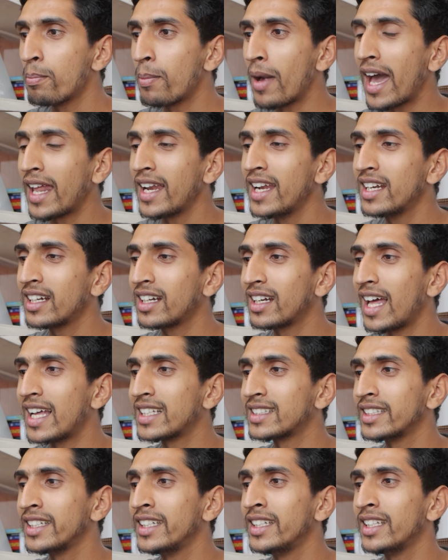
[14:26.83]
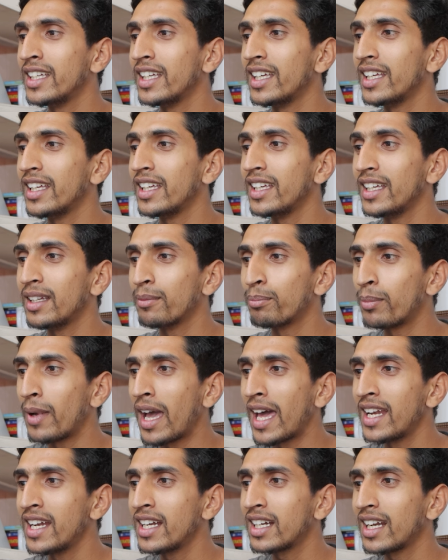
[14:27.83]
parent class
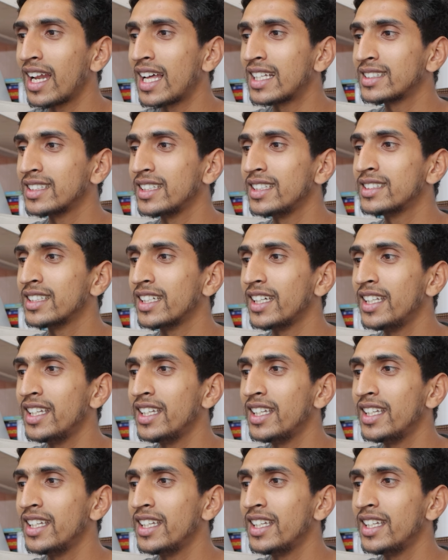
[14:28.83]
is